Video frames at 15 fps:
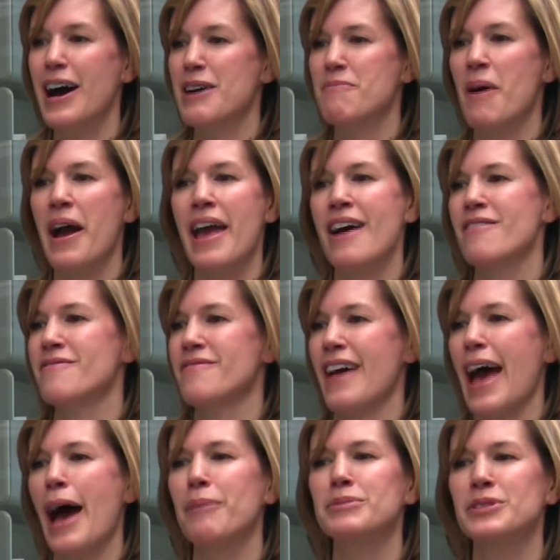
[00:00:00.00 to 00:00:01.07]
Um, I have
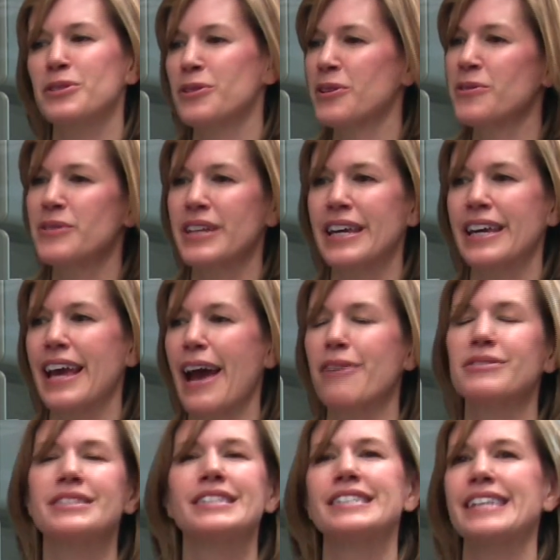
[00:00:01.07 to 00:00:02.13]
absolutely
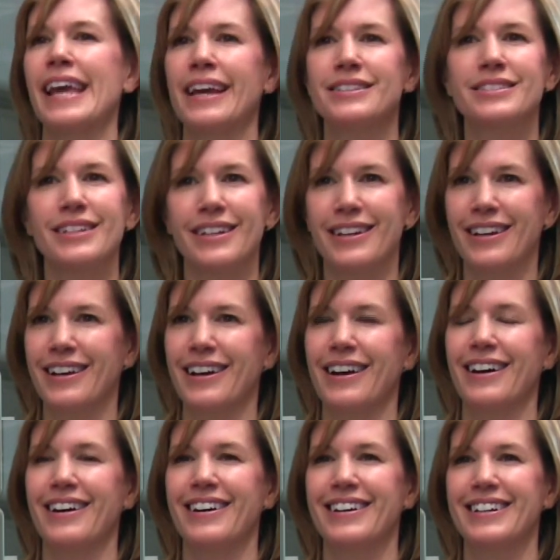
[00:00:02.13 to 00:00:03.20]
outstanding
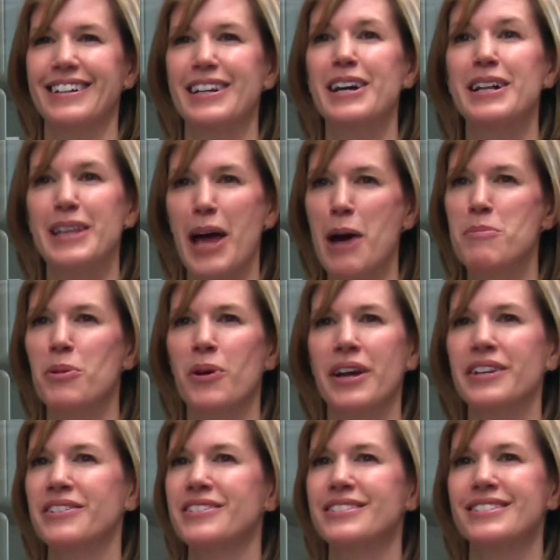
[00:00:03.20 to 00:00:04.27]
uh,
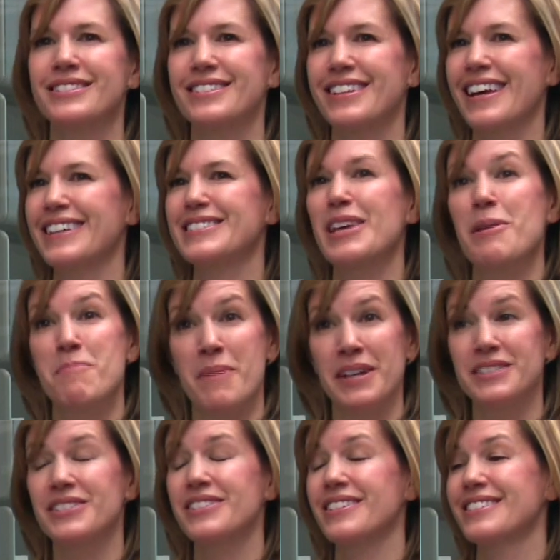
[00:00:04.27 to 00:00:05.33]
collaborators, as I
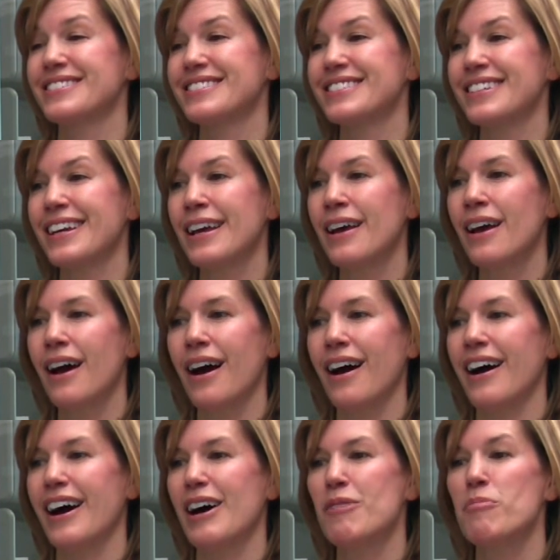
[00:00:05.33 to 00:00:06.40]
mentioned,
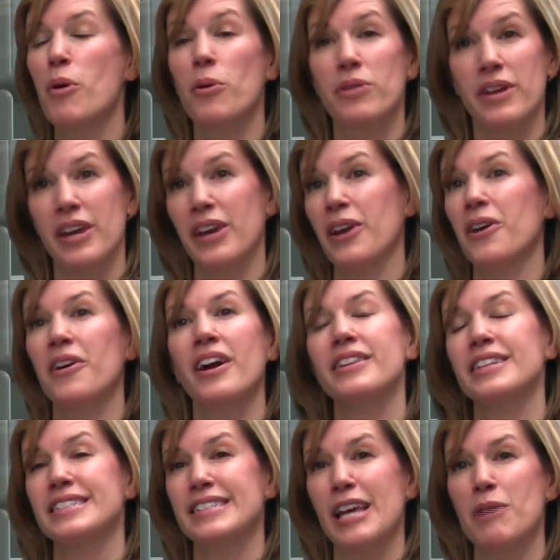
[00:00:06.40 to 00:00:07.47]
uh, both here
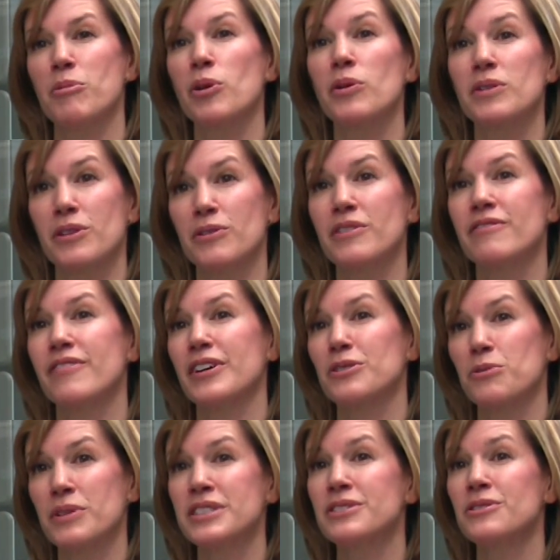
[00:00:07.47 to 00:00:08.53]
at the Samuel
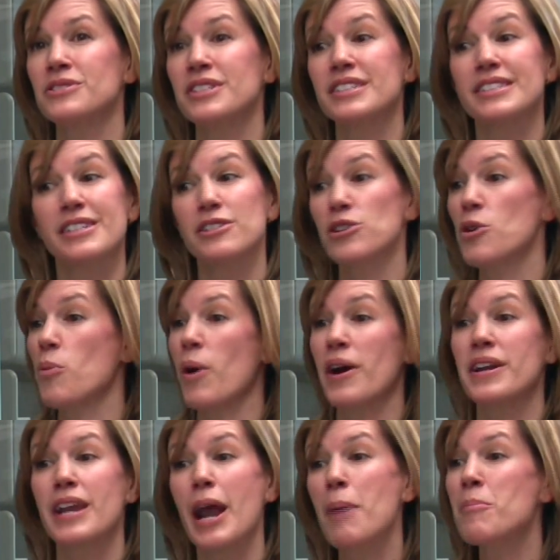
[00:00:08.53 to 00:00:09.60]
Lunenfeld Research Institute, where
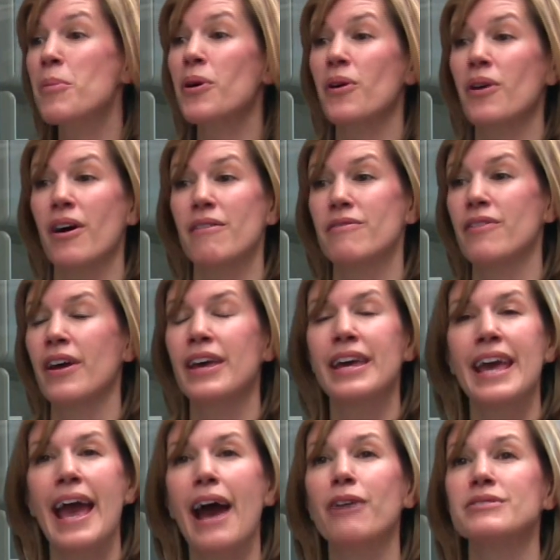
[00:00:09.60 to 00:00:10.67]
a number of
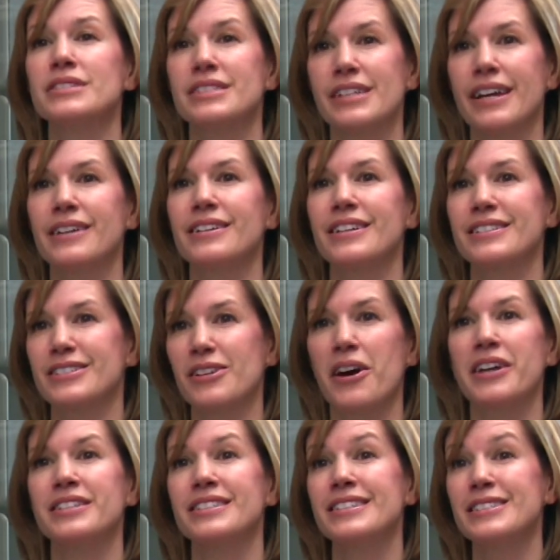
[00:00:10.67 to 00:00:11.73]
outstanding
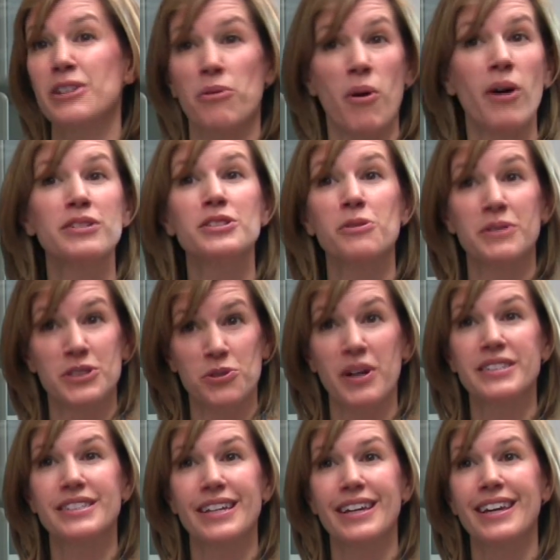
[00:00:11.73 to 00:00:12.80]
scientists are also
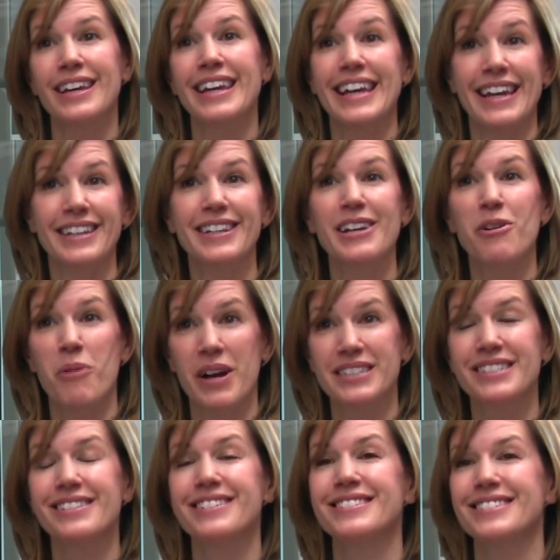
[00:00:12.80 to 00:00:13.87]
addressing kidney
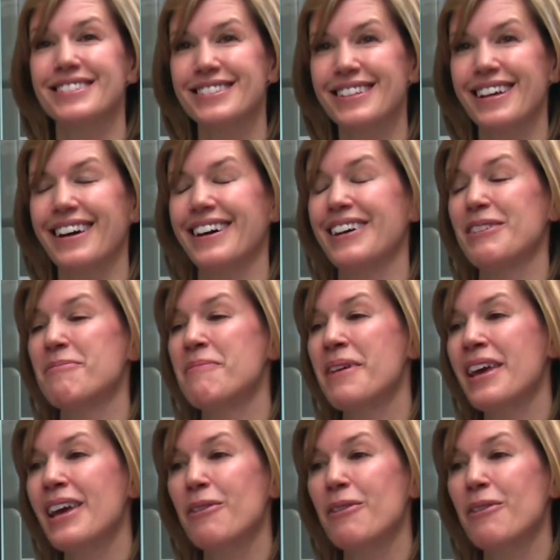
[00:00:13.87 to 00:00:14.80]
questions, um,